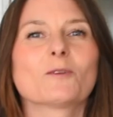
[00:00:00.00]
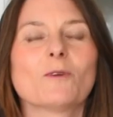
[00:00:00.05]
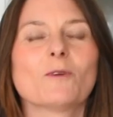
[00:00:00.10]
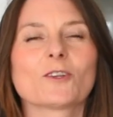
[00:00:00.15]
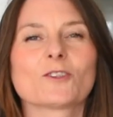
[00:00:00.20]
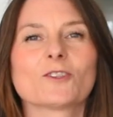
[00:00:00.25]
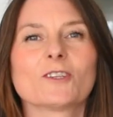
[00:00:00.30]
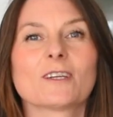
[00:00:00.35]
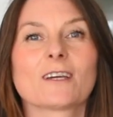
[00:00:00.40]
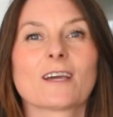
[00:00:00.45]

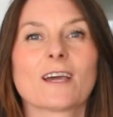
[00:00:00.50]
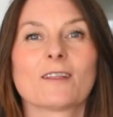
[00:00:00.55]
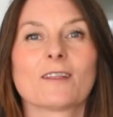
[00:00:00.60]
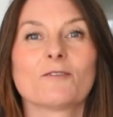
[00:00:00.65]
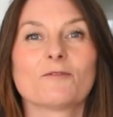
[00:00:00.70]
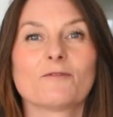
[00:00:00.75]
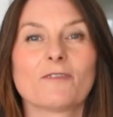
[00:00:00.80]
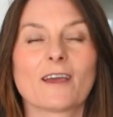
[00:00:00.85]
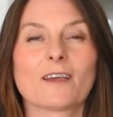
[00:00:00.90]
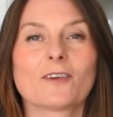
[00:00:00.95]
watching
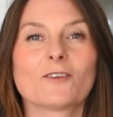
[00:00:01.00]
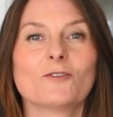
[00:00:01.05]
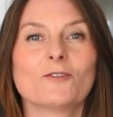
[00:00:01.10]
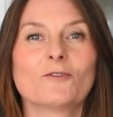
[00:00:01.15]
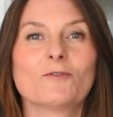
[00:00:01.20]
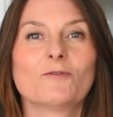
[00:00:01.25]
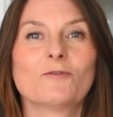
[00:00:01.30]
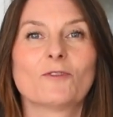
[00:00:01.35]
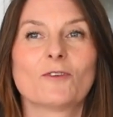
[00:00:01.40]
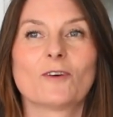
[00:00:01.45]
and thank
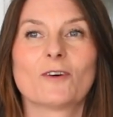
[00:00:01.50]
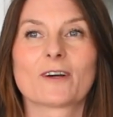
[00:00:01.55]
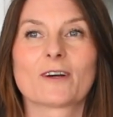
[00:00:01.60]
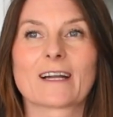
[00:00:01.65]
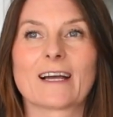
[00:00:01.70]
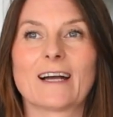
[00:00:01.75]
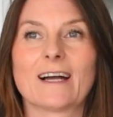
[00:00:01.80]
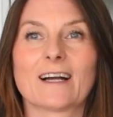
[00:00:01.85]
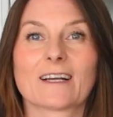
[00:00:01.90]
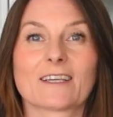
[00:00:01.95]
you
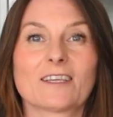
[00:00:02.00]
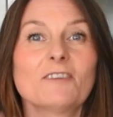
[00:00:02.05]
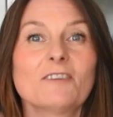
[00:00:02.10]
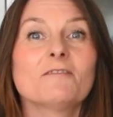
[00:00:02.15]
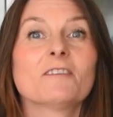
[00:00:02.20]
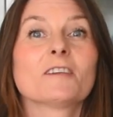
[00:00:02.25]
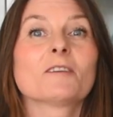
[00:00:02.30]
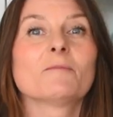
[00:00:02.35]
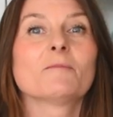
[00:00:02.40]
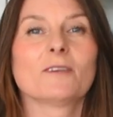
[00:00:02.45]
for
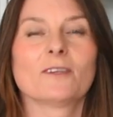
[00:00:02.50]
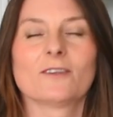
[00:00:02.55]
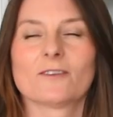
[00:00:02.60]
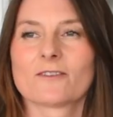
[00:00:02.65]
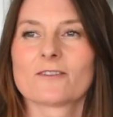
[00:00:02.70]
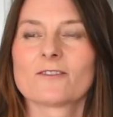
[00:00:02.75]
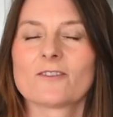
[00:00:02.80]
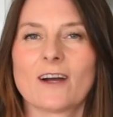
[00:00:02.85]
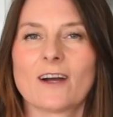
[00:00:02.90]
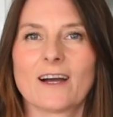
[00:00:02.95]
giving me
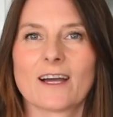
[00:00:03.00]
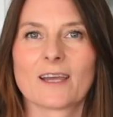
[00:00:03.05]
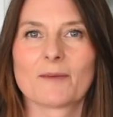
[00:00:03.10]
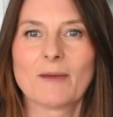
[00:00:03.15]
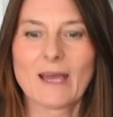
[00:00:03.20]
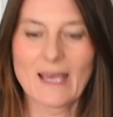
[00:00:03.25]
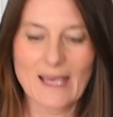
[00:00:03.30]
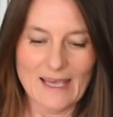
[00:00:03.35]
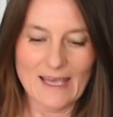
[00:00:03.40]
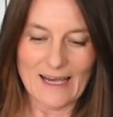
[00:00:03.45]
your
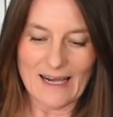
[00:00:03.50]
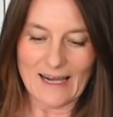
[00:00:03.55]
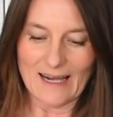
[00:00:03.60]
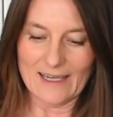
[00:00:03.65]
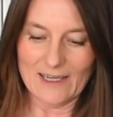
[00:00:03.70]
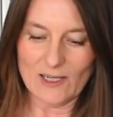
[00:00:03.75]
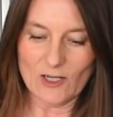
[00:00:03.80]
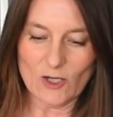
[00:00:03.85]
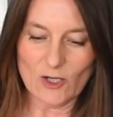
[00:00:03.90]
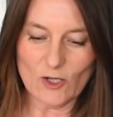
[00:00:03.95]
time.
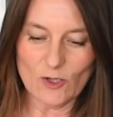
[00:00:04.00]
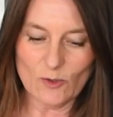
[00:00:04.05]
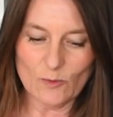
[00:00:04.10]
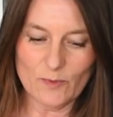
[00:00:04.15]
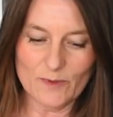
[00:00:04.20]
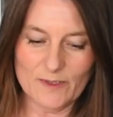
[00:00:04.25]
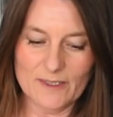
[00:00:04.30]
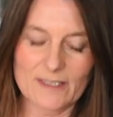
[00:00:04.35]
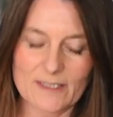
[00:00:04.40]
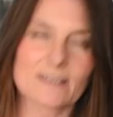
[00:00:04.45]
I
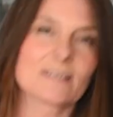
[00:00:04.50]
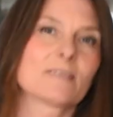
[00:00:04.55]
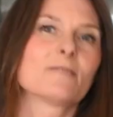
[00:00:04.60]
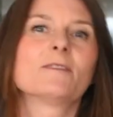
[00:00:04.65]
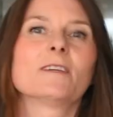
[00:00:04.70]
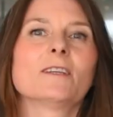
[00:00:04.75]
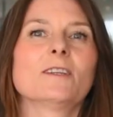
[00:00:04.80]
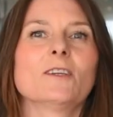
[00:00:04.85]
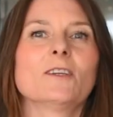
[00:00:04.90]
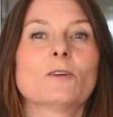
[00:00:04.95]
hope this
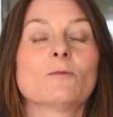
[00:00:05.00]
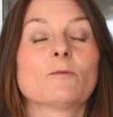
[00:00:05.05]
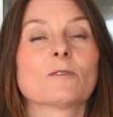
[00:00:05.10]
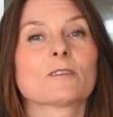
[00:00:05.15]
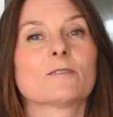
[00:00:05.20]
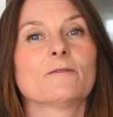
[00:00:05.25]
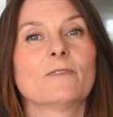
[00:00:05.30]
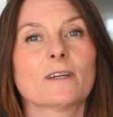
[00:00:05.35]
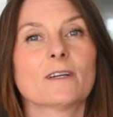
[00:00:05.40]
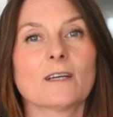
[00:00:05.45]
video
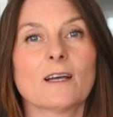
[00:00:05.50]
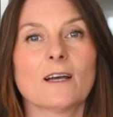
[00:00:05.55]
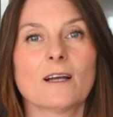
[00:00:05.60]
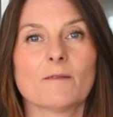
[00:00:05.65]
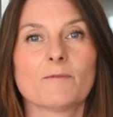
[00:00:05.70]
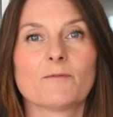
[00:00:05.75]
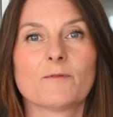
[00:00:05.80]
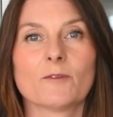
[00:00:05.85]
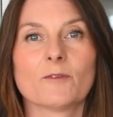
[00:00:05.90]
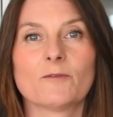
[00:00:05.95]
was very
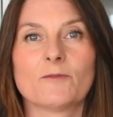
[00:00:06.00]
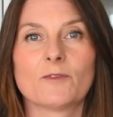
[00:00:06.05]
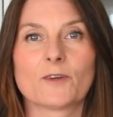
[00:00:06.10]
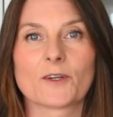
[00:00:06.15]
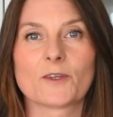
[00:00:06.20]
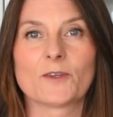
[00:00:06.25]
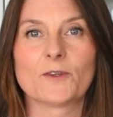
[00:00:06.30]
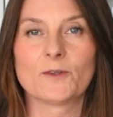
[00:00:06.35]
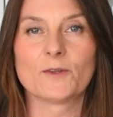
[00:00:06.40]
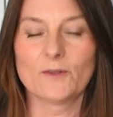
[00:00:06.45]
helpful
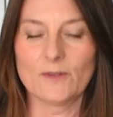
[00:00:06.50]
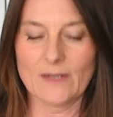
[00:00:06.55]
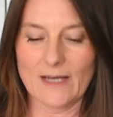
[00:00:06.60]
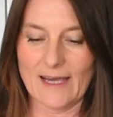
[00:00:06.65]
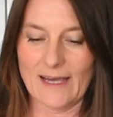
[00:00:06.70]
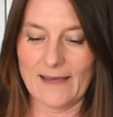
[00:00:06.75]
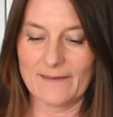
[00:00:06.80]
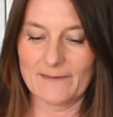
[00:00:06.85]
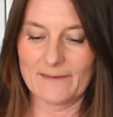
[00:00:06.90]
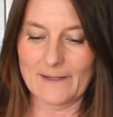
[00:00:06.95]
for you,
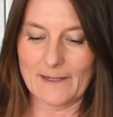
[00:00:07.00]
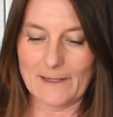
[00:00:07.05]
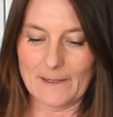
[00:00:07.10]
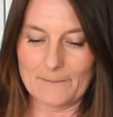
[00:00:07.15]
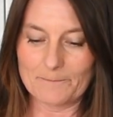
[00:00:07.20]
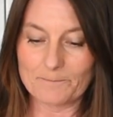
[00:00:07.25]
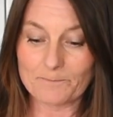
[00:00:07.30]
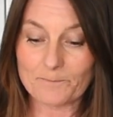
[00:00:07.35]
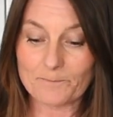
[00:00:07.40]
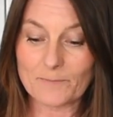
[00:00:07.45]
and
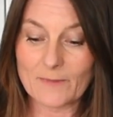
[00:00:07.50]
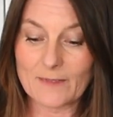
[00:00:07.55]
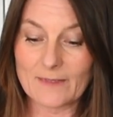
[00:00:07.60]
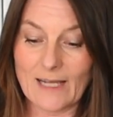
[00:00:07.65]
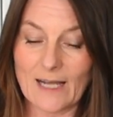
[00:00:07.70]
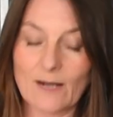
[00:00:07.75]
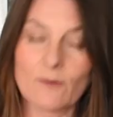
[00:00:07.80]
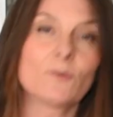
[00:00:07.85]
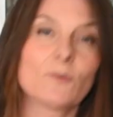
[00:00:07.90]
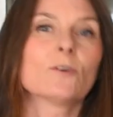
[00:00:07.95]

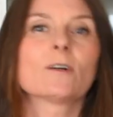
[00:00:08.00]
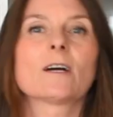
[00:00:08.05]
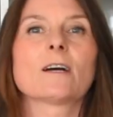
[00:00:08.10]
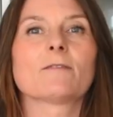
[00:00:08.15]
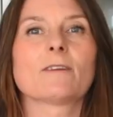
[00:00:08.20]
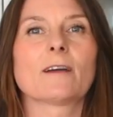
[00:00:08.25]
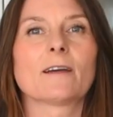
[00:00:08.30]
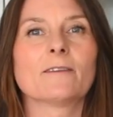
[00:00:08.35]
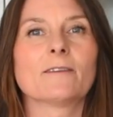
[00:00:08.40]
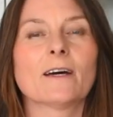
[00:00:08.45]
now you
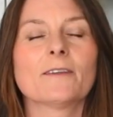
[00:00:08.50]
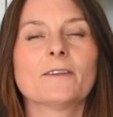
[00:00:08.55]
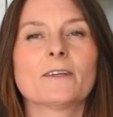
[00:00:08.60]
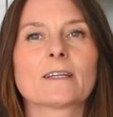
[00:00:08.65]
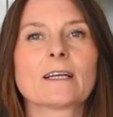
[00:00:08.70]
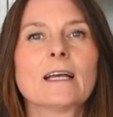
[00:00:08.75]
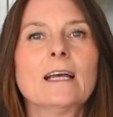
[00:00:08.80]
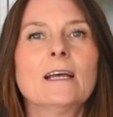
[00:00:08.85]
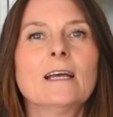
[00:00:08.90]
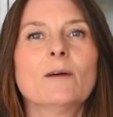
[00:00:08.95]
have
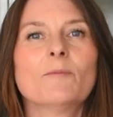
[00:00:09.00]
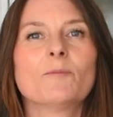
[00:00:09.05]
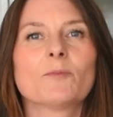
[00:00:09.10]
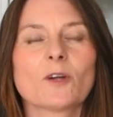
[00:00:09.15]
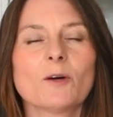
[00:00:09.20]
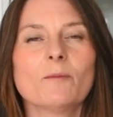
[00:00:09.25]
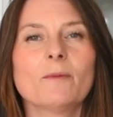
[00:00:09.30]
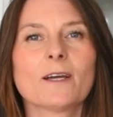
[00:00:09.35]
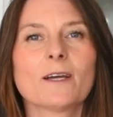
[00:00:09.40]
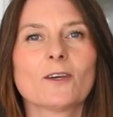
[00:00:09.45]
another
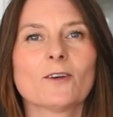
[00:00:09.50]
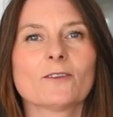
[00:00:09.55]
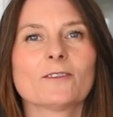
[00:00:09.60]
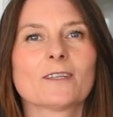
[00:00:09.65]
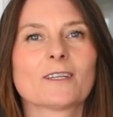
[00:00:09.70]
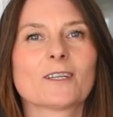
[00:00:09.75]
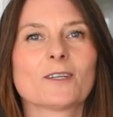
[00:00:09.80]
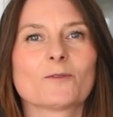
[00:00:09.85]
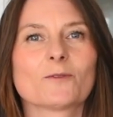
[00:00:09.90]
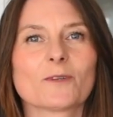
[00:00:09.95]

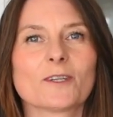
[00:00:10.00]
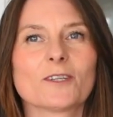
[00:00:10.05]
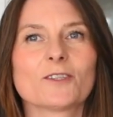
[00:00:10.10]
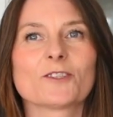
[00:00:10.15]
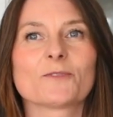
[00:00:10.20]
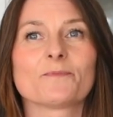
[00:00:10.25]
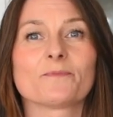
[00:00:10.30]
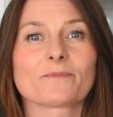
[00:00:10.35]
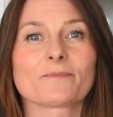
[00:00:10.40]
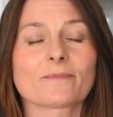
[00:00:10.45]
probiotic
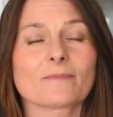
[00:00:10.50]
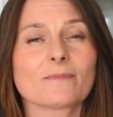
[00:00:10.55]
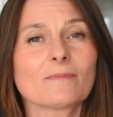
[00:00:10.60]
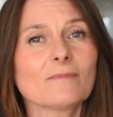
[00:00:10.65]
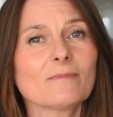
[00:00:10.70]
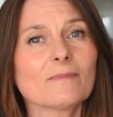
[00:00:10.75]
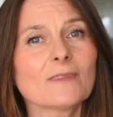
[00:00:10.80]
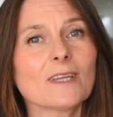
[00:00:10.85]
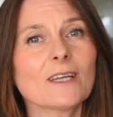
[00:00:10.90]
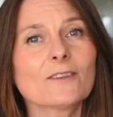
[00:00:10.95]
rich
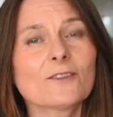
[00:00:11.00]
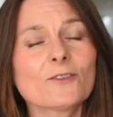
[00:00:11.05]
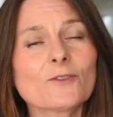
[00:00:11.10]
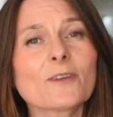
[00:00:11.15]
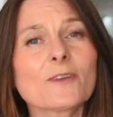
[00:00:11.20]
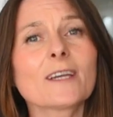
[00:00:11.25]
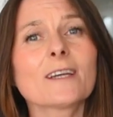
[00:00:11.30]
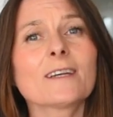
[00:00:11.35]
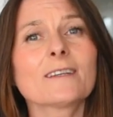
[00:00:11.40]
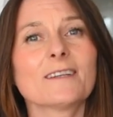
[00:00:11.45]

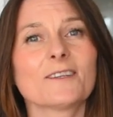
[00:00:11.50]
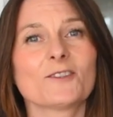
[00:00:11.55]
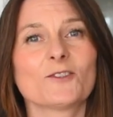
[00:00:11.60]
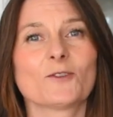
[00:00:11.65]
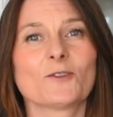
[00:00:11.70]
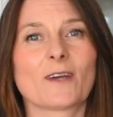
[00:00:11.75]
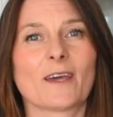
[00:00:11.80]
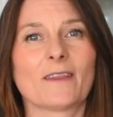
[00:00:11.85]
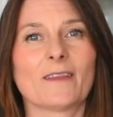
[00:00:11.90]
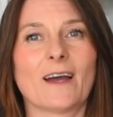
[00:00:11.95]
drink that
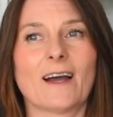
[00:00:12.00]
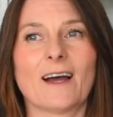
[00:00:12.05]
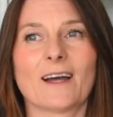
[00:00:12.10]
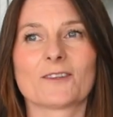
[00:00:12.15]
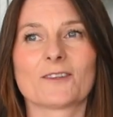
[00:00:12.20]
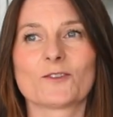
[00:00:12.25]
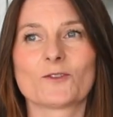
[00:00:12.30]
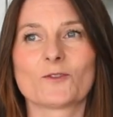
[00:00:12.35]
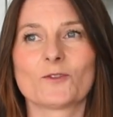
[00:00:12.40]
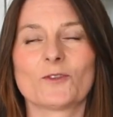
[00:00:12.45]
you can
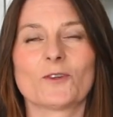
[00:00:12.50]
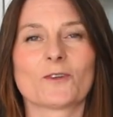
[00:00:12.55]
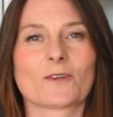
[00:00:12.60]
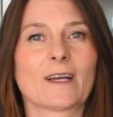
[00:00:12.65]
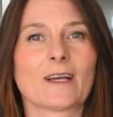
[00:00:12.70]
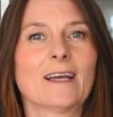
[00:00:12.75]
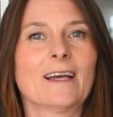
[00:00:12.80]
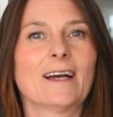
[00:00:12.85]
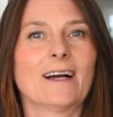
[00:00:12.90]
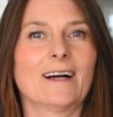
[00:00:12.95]
add to
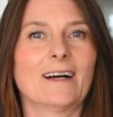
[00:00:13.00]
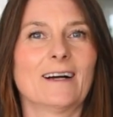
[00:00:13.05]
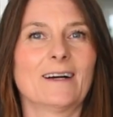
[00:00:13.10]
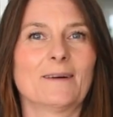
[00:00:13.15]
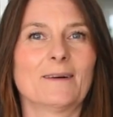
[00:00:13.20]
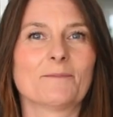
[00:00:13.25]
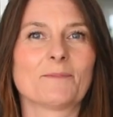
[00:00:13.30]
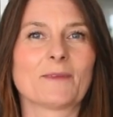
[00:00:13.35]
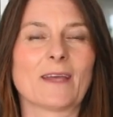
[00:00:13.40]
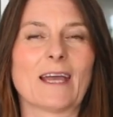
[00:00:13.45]
your
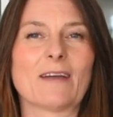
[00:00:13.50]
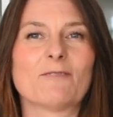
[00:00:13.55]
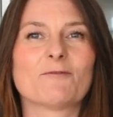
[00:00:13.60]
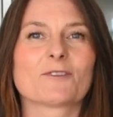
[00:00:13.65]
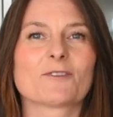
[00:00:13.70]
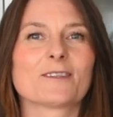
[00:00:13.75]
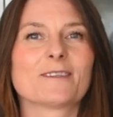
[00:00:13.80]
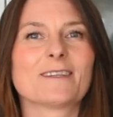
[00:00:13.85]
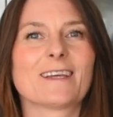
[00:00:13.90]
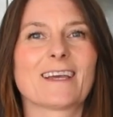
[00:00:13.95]

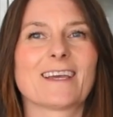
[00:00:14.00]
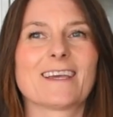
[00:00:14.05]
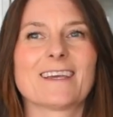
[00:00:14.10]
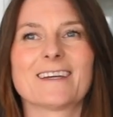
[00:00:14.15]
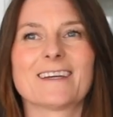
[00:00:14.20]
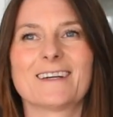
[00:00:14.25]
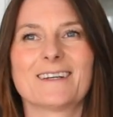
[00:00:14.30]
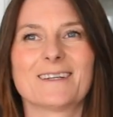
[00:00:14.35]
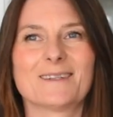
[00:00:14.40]
everyday